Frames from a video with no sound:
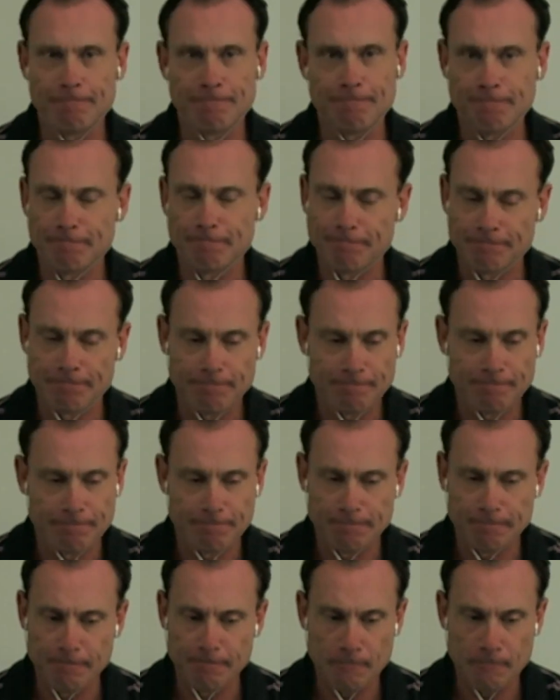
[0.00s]
If I'm if
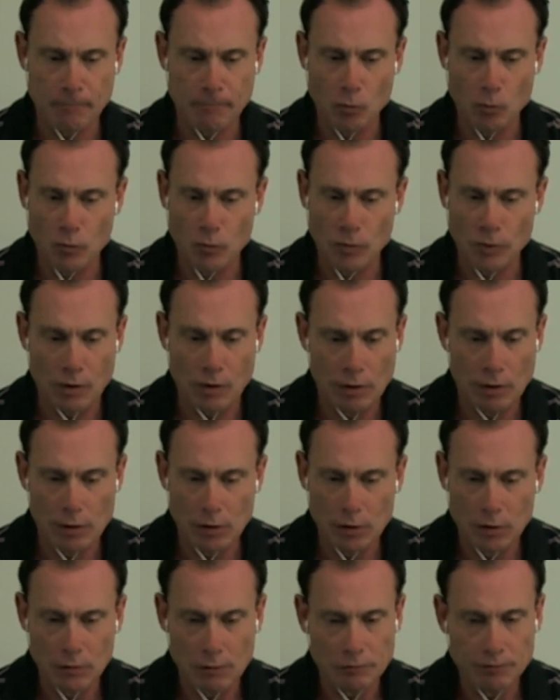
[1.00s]
I'm going to
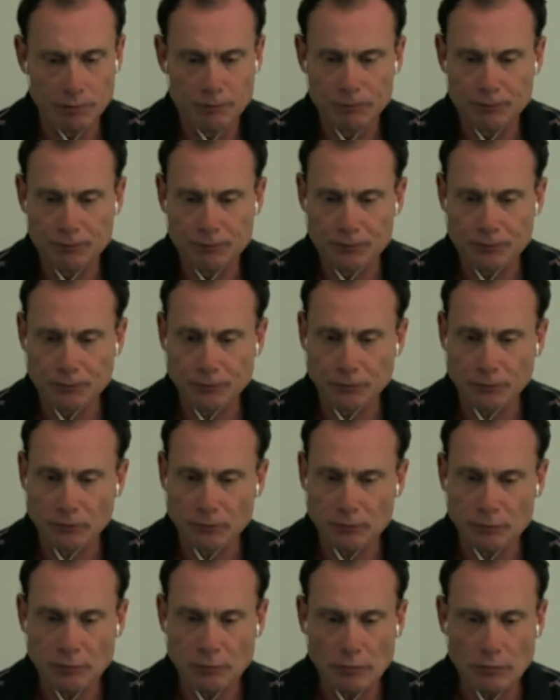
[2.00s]
uh, a chain of stores
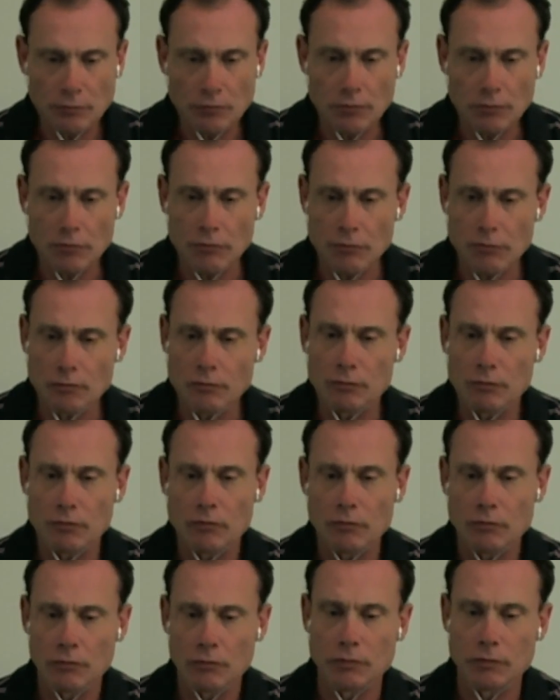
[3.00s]
and saying, "Hey, I want you
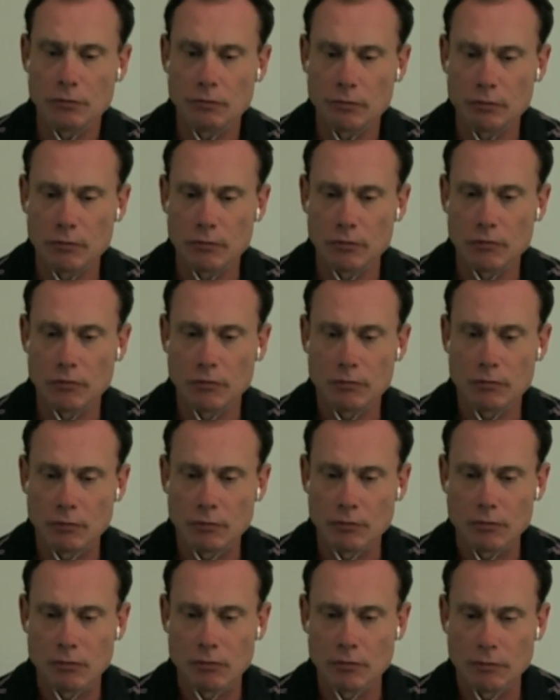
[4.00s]
to carry my
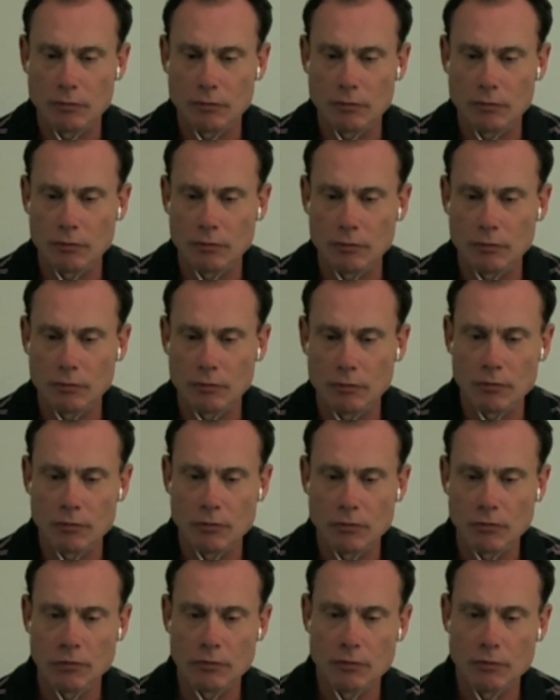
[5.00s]
product,"
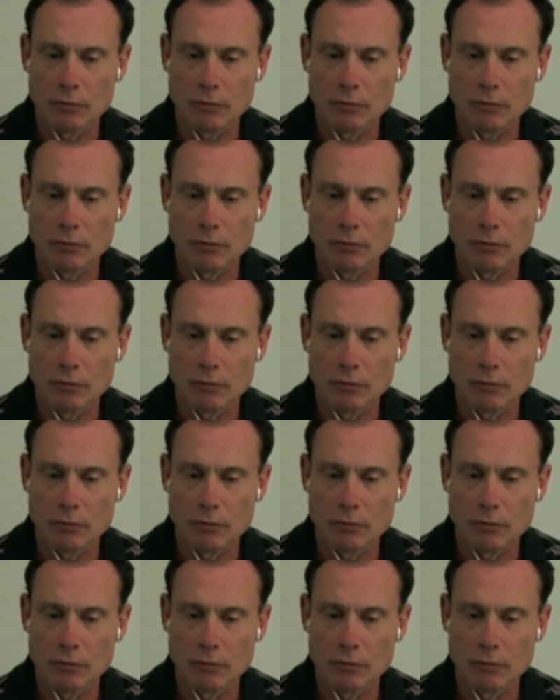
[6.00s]
um,